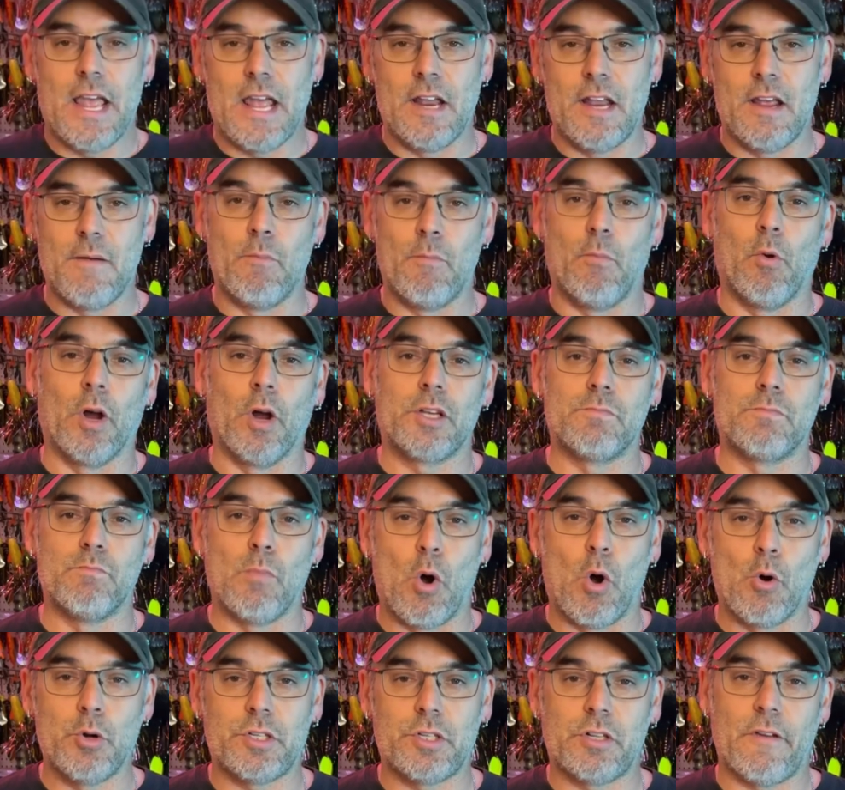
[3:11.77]
And it works
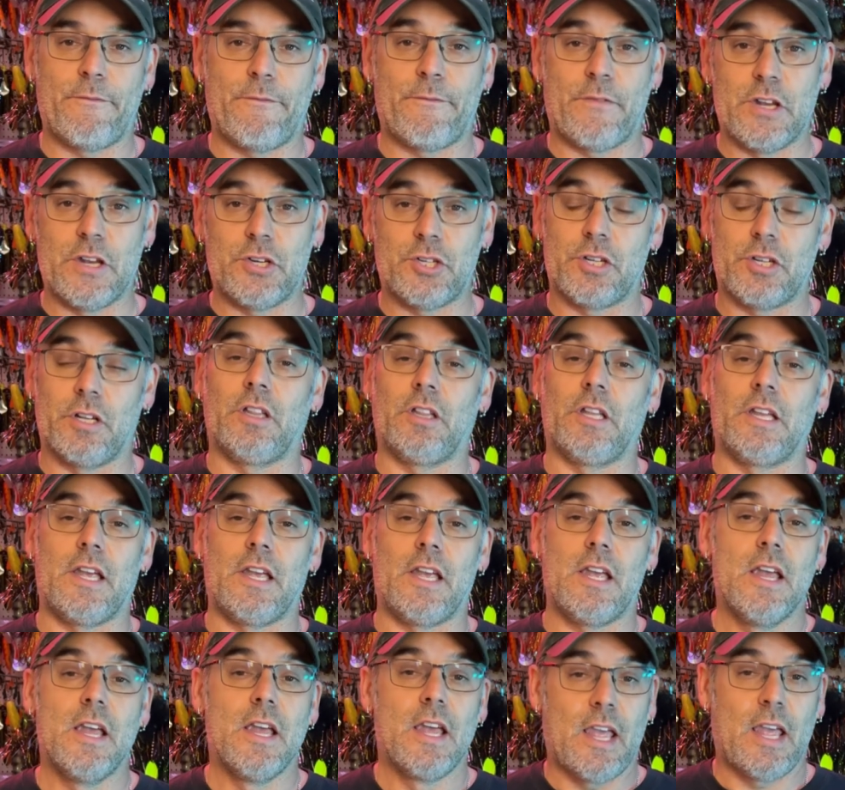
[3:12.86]
most
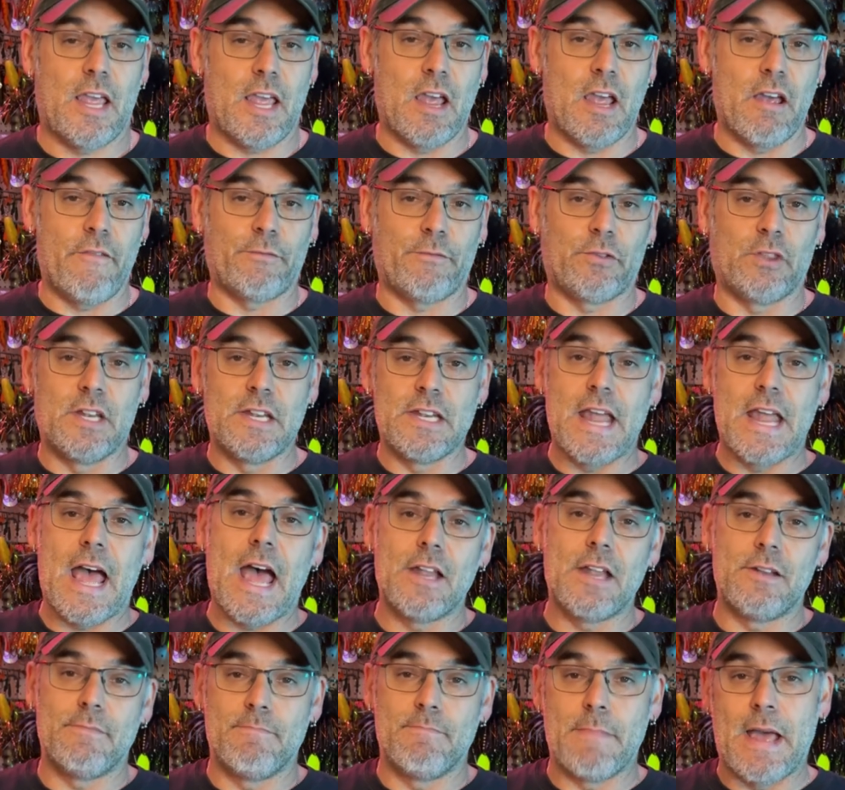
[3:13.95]
efficiently if the
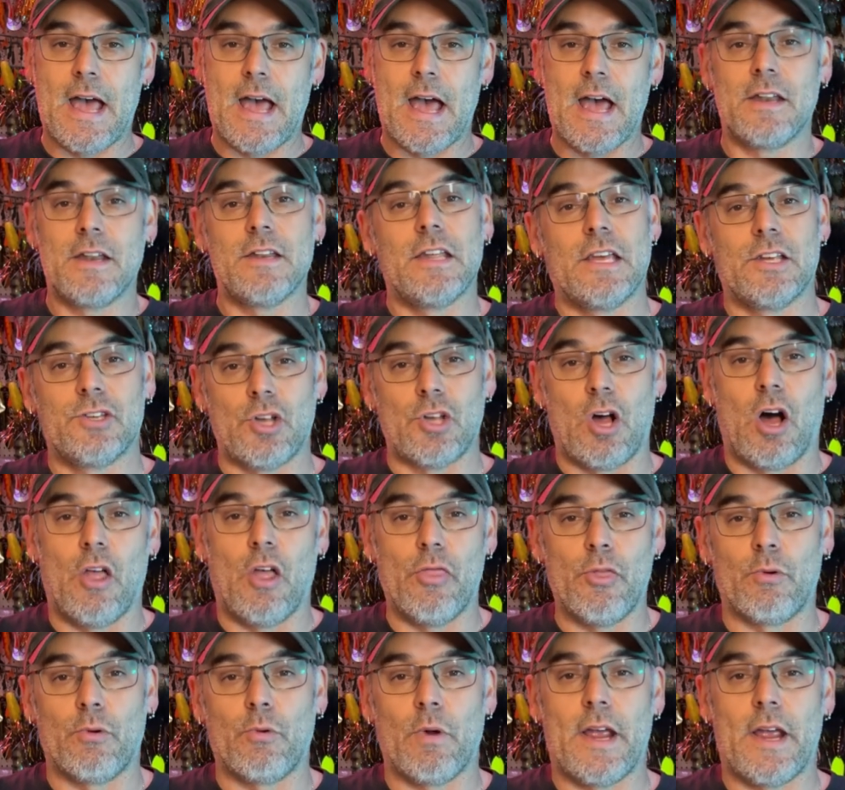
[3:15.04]
net man is
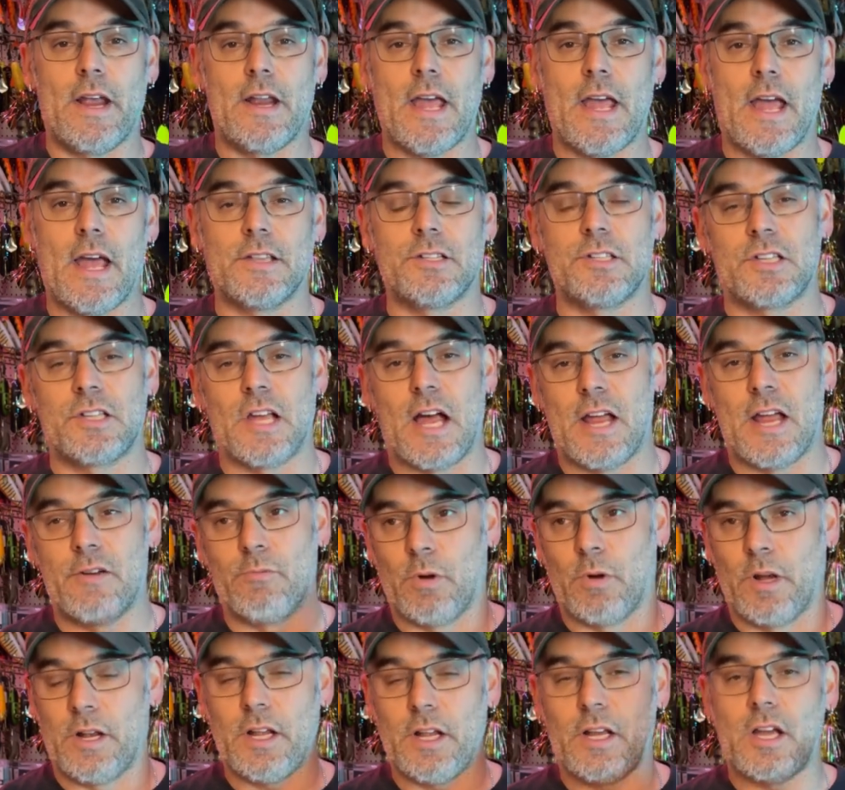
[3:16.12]
on the right hand side. And
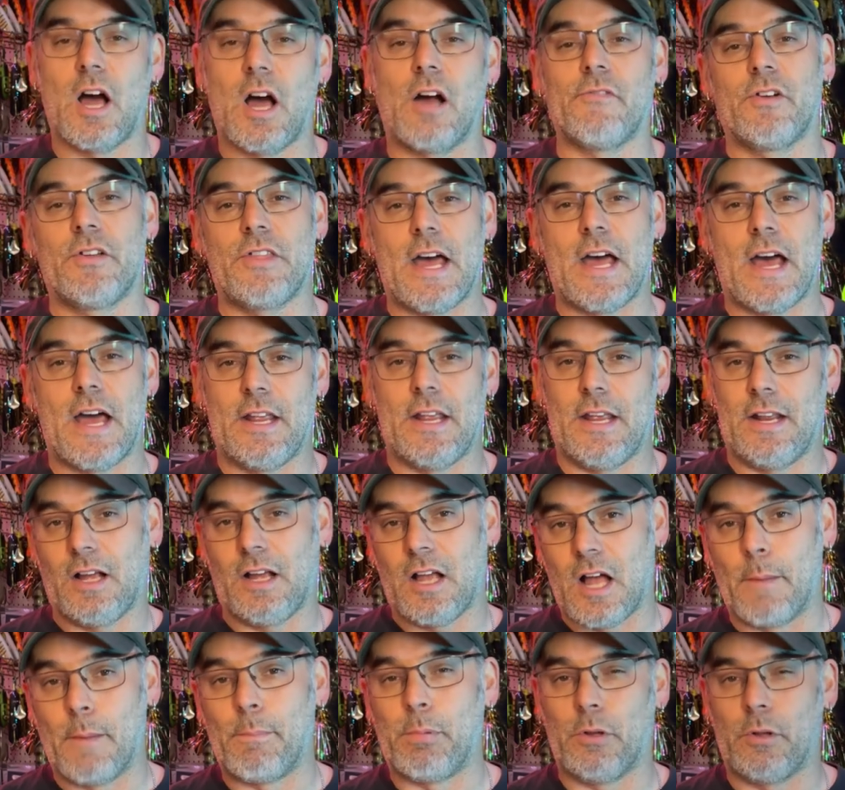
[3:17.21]
we're going to cover that in a
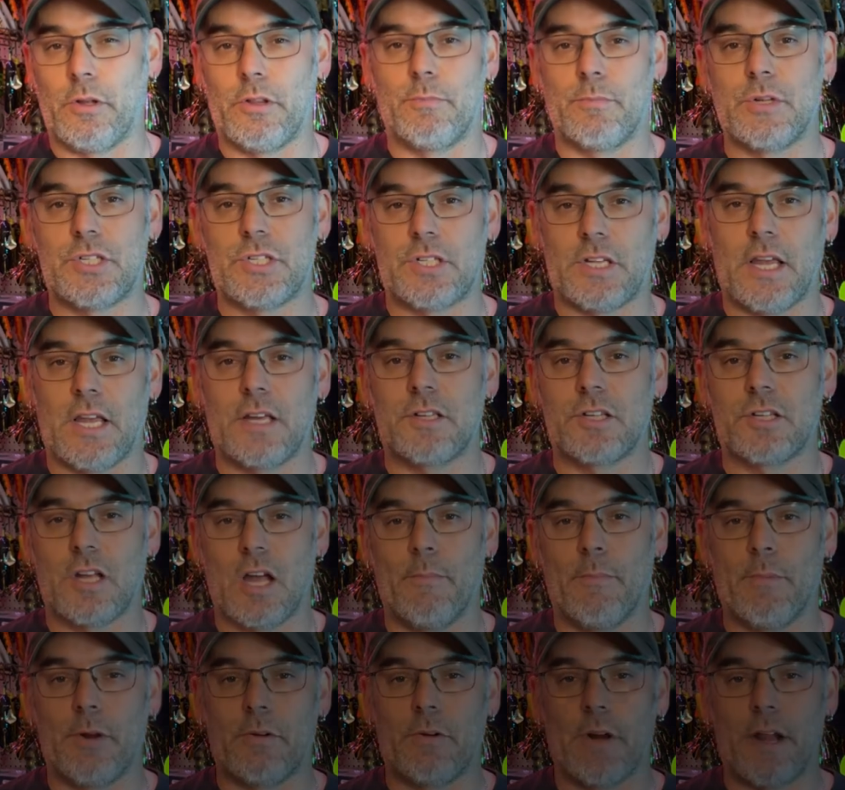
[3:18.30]
couple of the mistakes
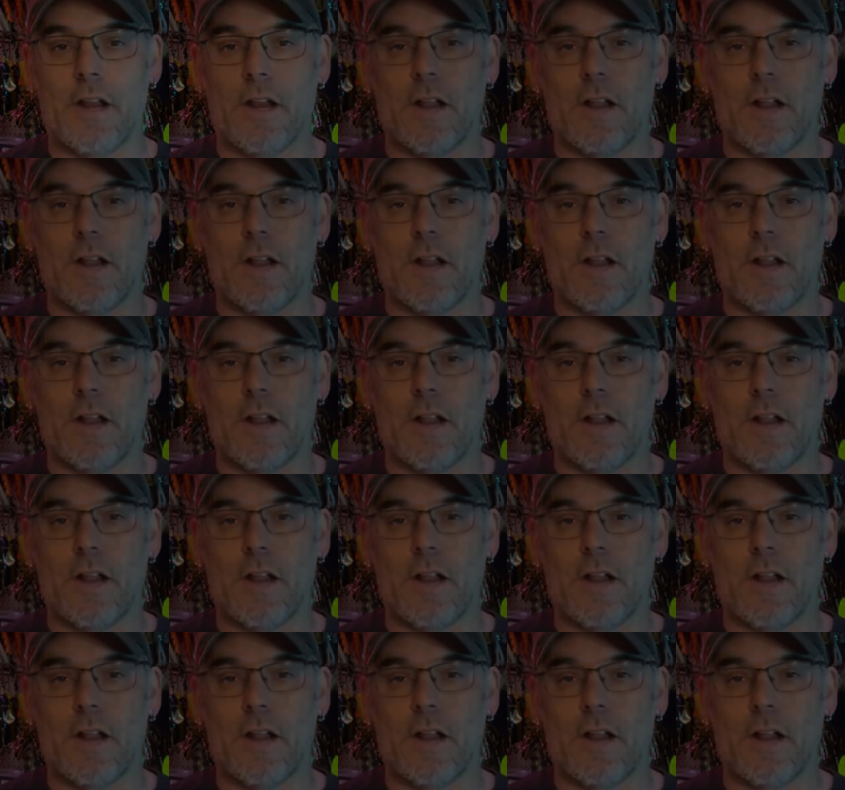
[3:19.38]
coming right